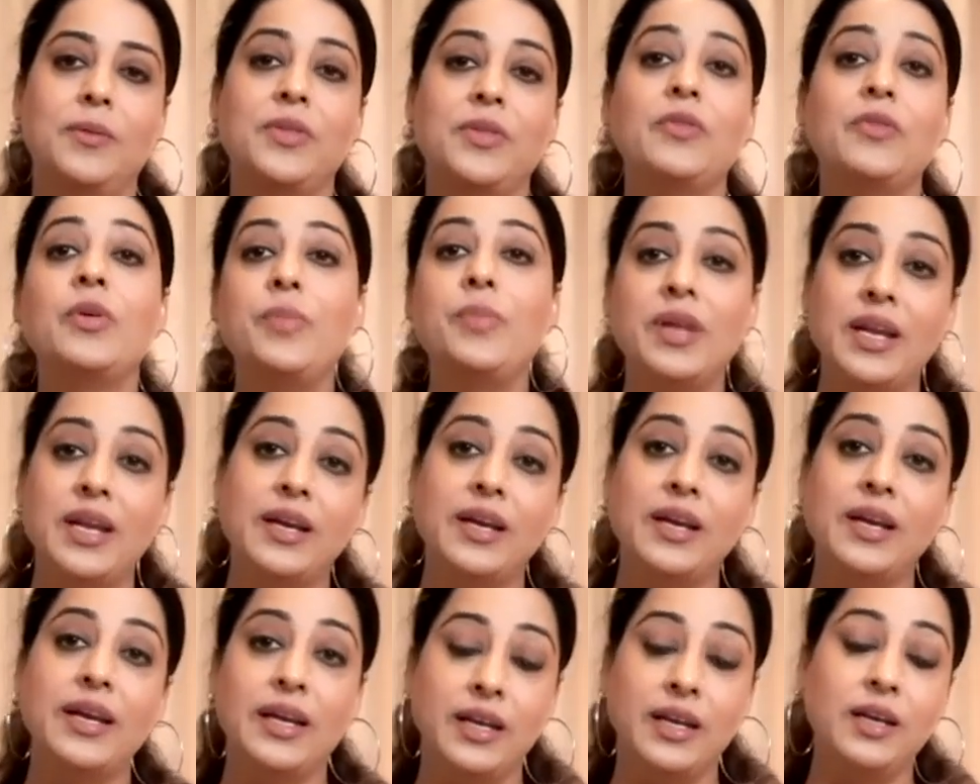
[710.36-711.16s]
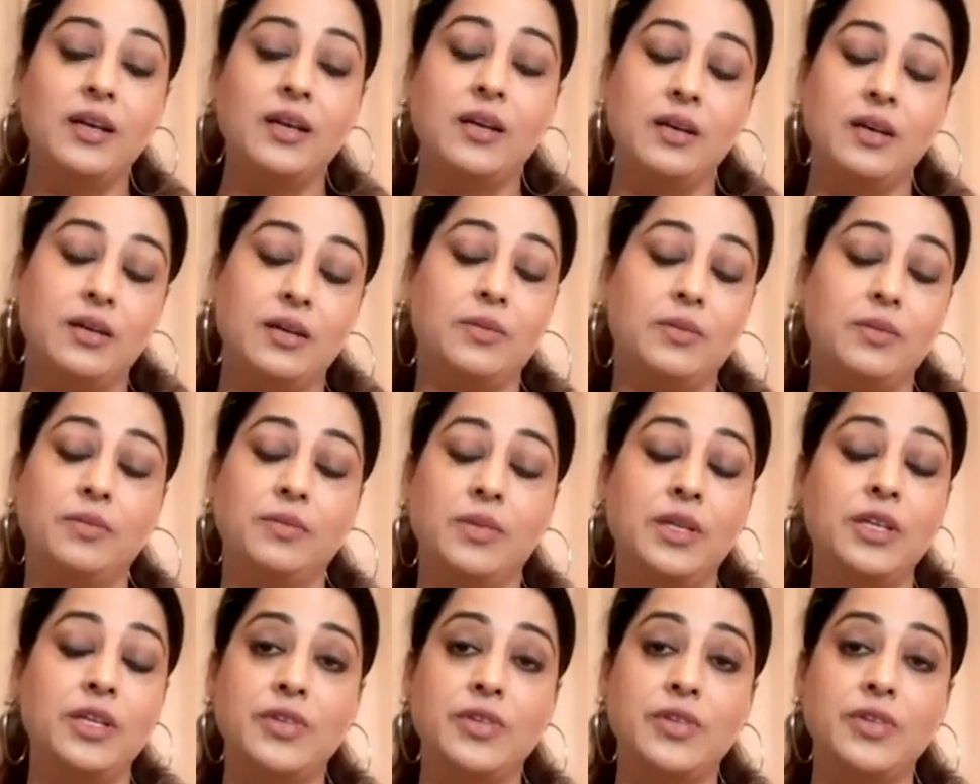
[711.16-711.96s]
women are getting
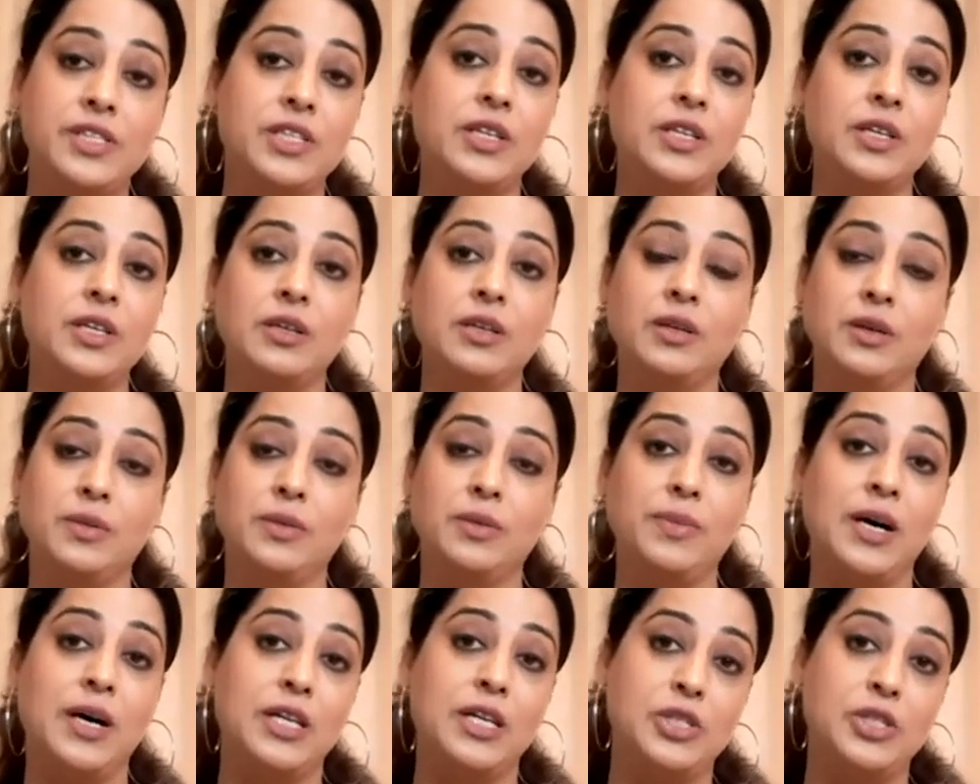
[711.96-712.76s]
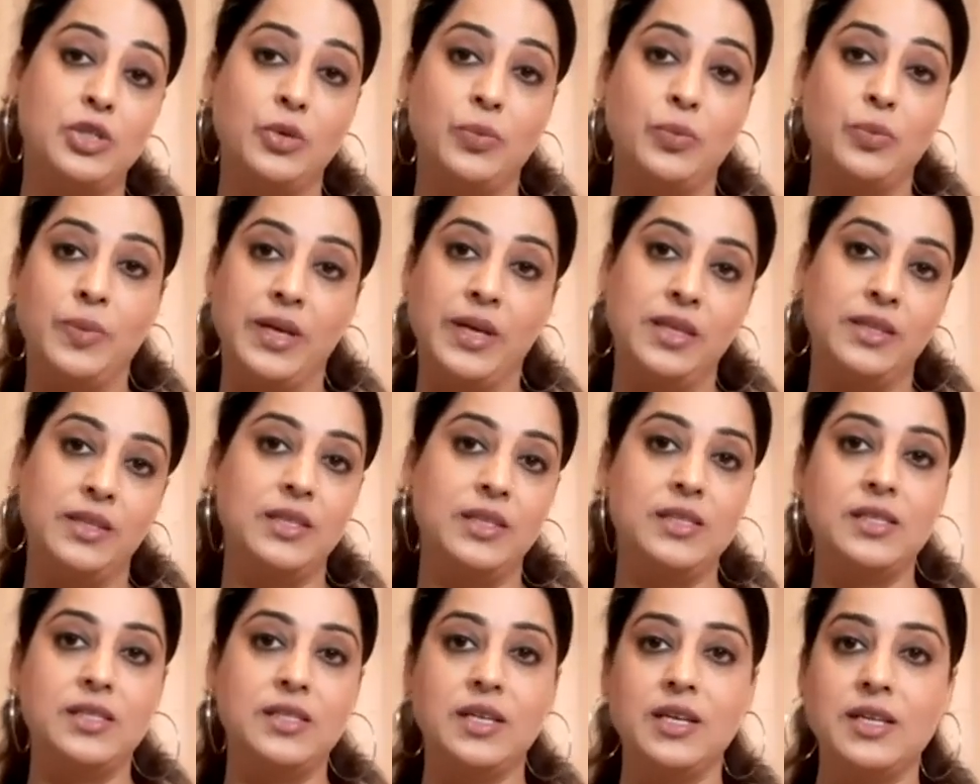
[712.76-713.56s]
interesting parts to play
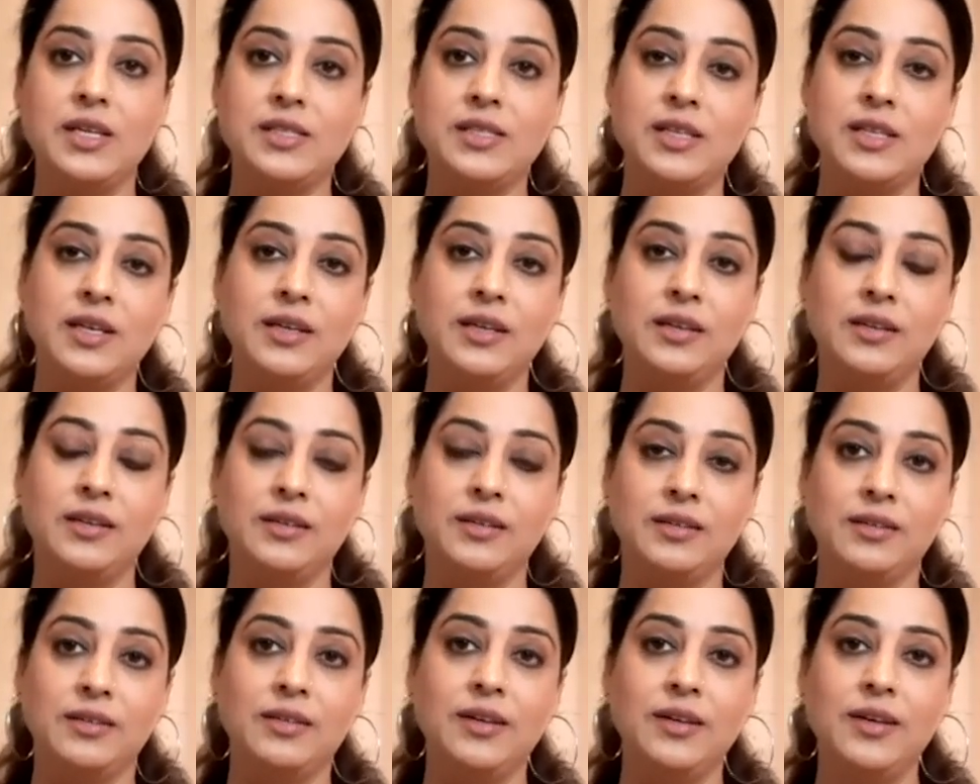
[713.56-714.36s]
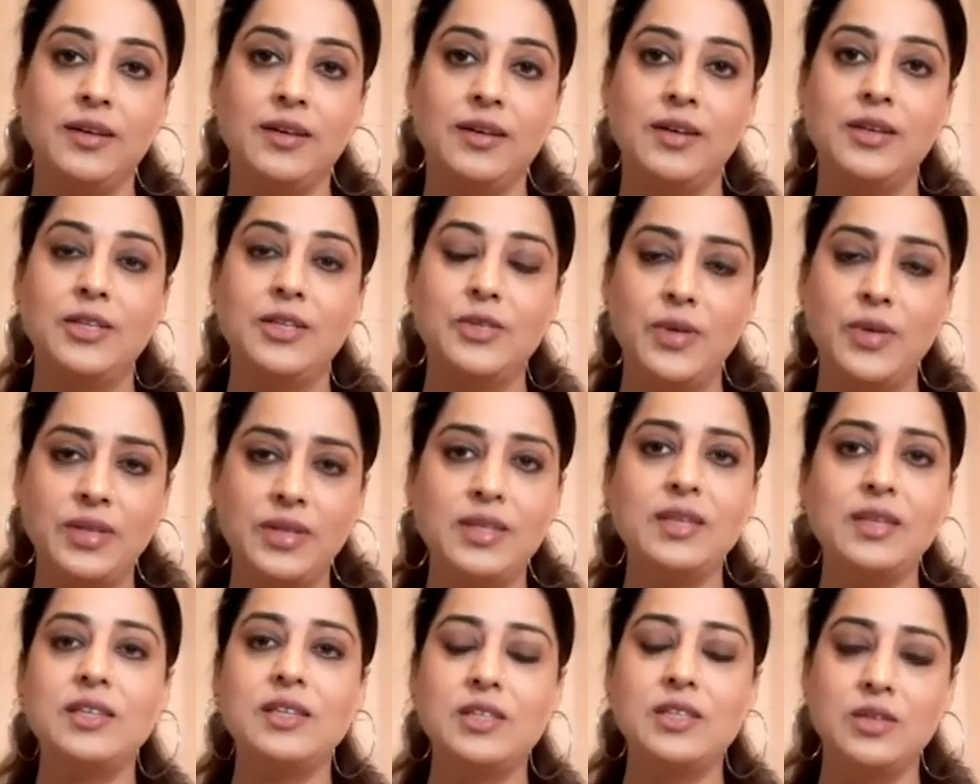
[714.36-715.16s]
these days. And so I
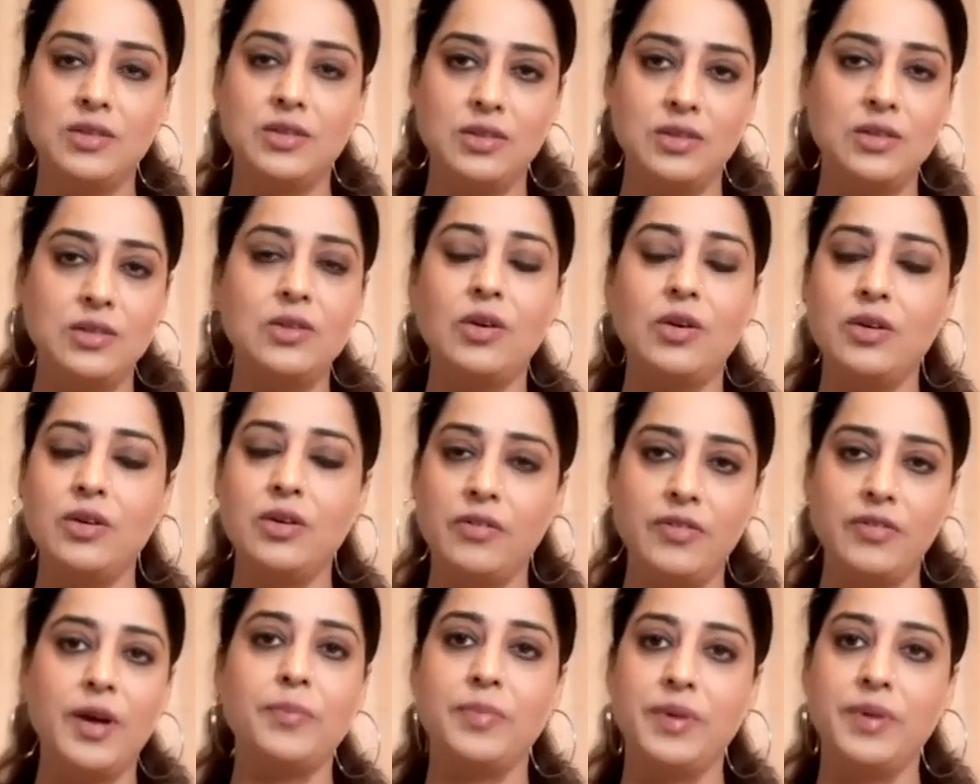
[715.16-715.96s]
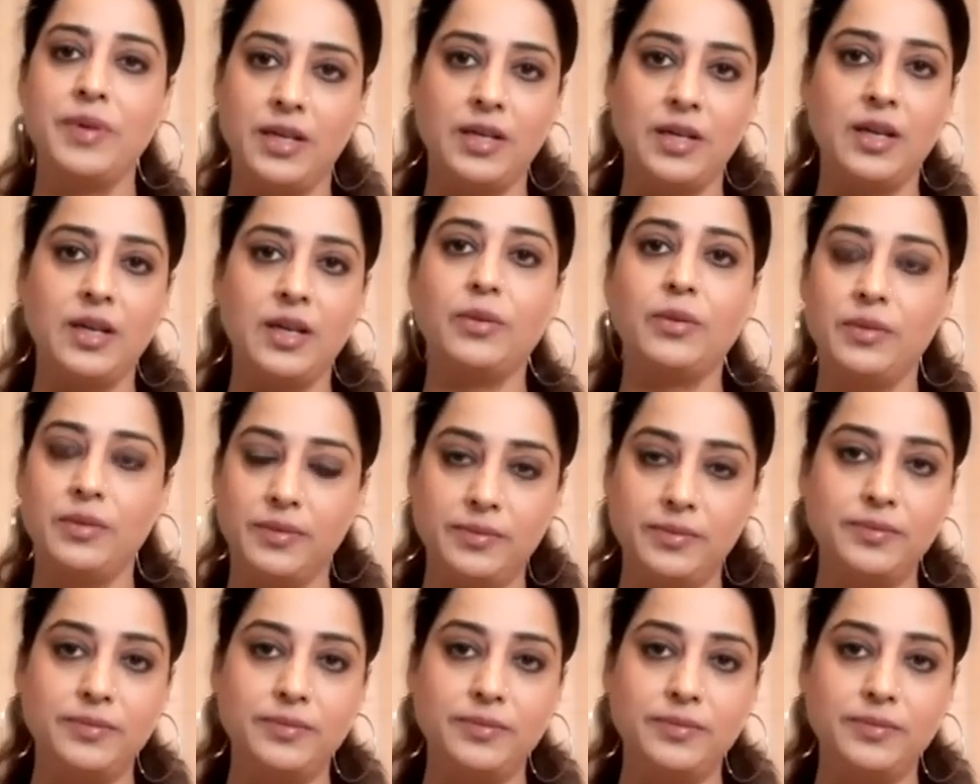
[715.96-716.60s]
think there's a lot of happening now.